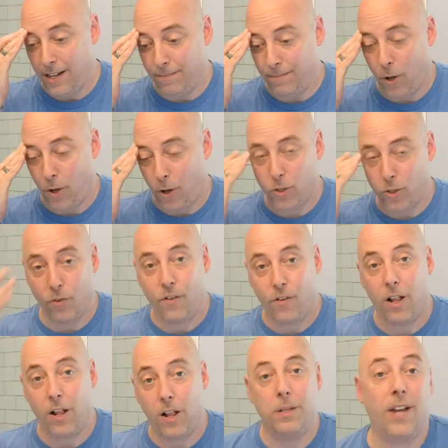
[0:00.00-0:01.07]
Also follow
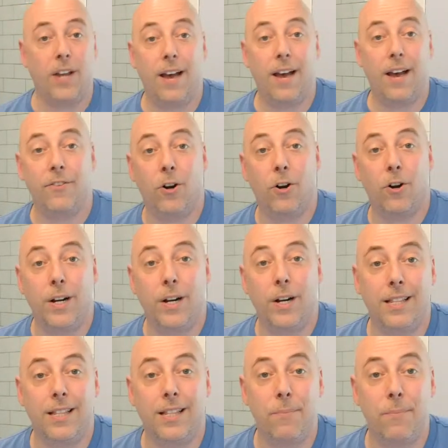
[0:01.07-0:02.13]
me if you haven't already. Hit
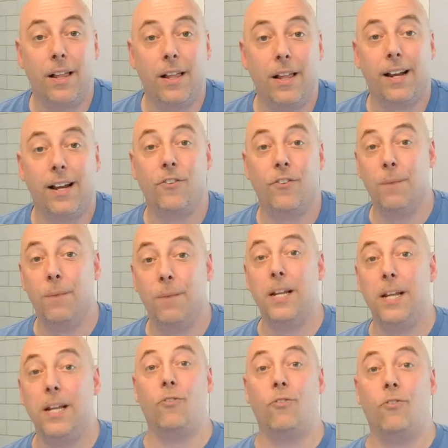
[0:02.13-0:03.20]
that bell icon for updates
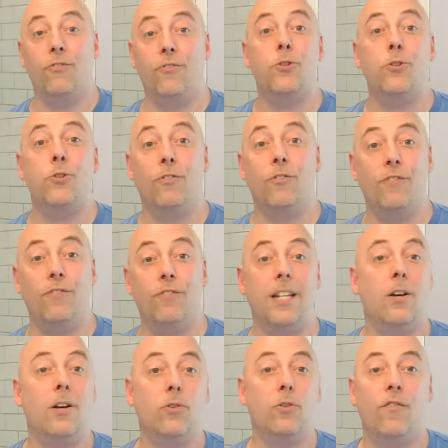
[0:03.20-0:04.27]
for future
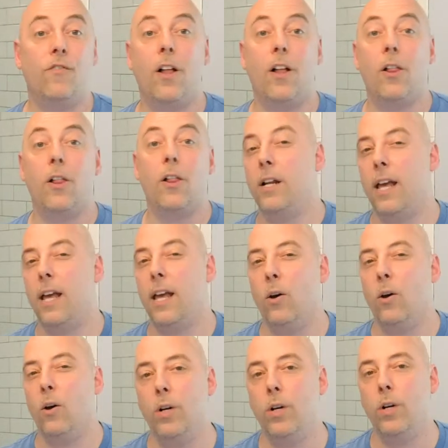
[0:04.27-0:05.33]
videos. Follow me on
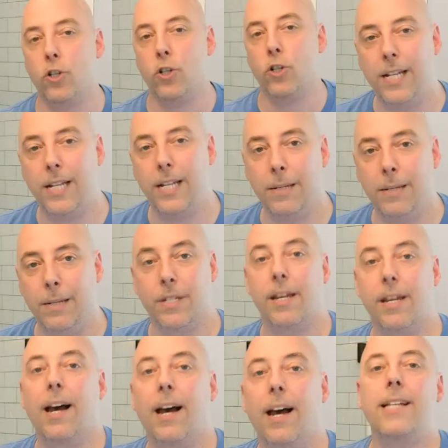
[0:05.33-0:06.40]
L1 Streams,
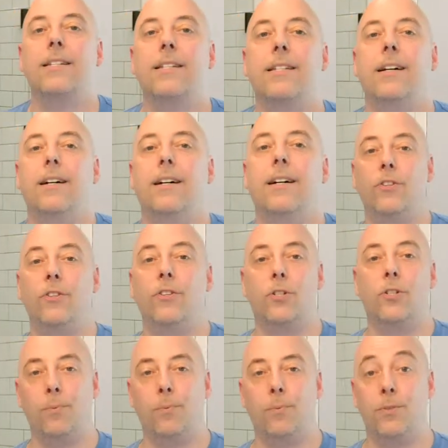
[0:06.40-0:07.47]
guys. If you
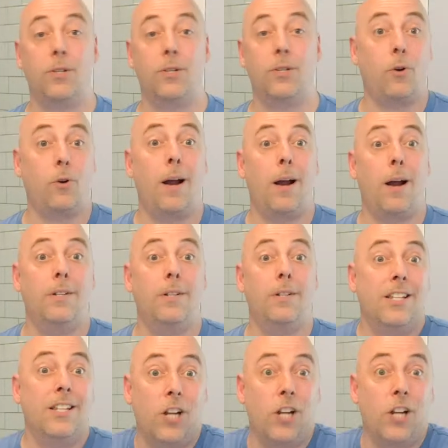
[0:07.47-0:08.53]
subscribe to this
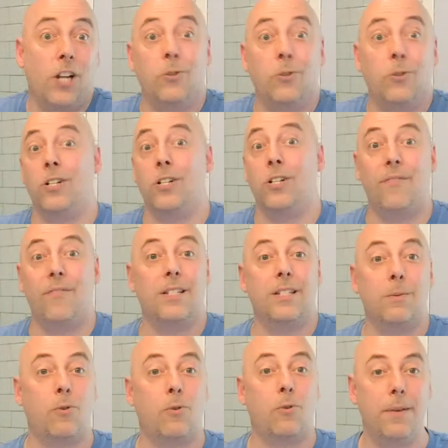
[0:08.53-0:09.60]
channel, you should definitely
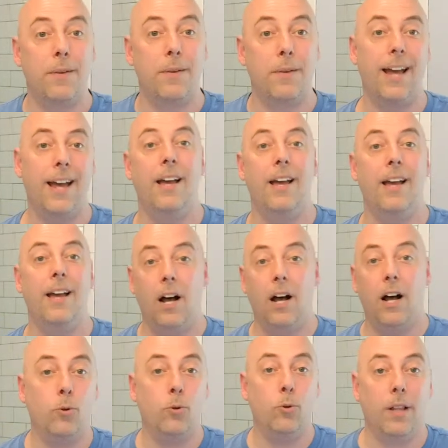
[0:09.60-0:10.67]
subscribe to that. I'll do a
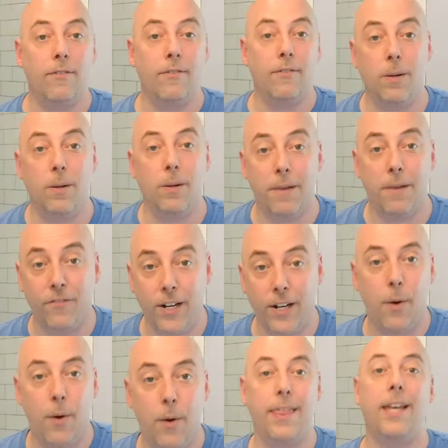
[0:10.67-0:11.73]
live stream every now
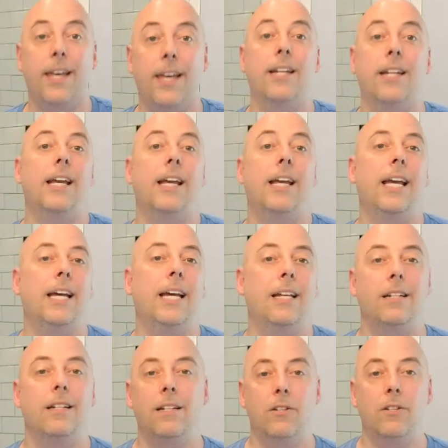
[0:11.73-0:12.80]
and then, and
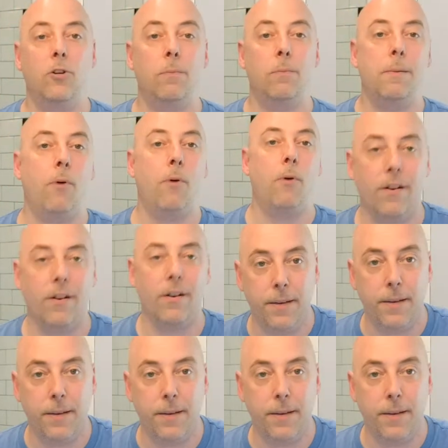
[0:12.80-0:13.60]
you can be part of it.